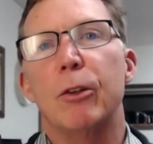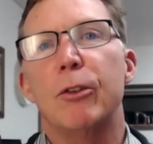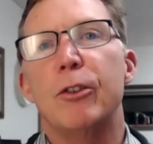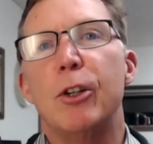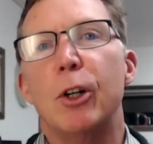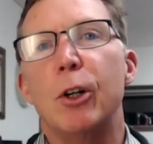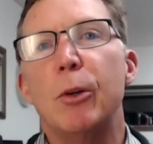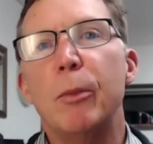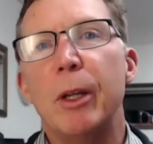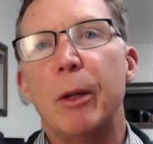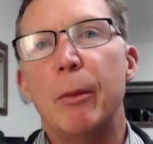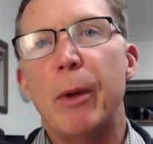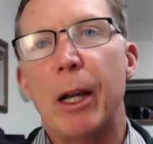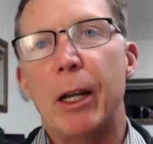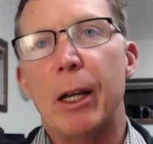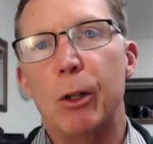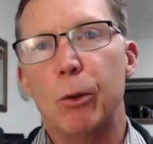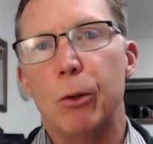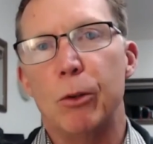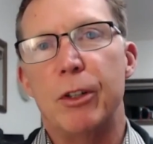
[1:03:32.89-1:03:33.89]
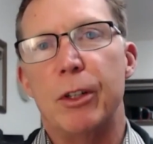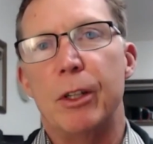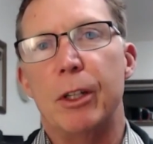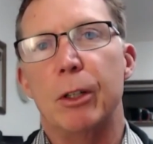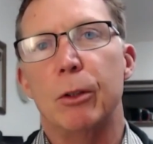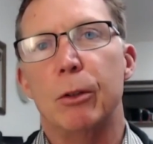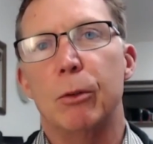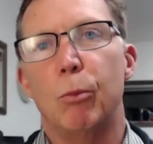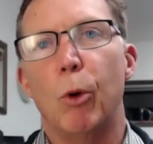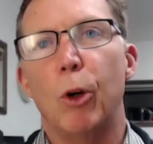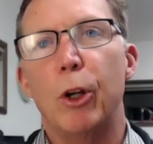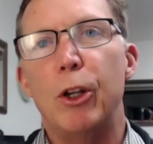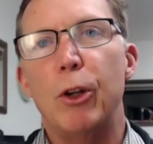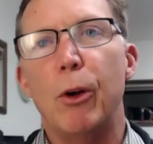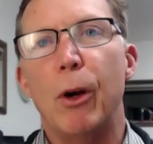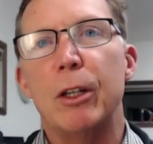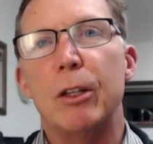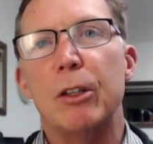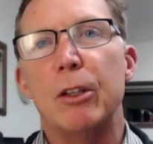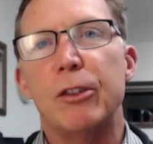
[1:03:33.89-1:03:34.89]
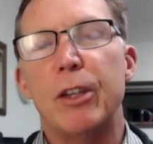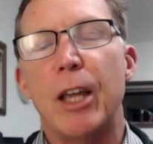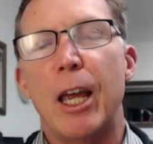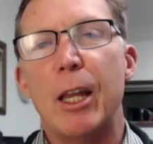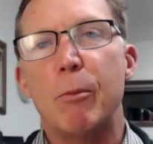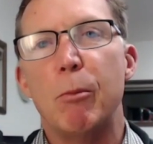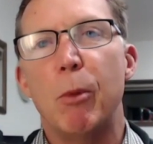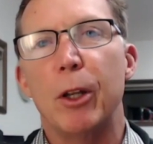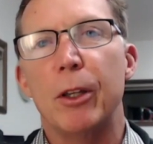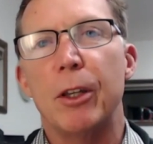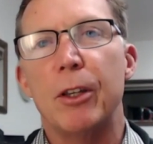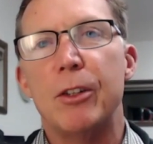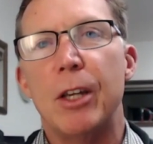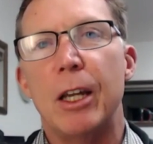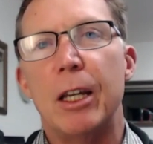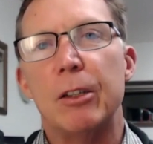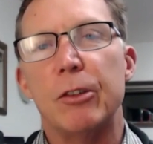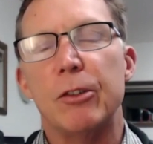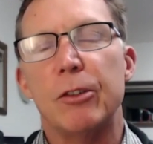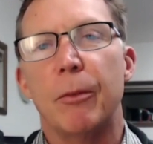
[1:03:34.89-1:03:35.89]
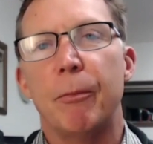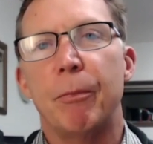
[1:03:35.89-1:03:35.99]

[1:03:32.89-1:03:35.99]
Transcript: tell me about LDL. What do you understand by the test?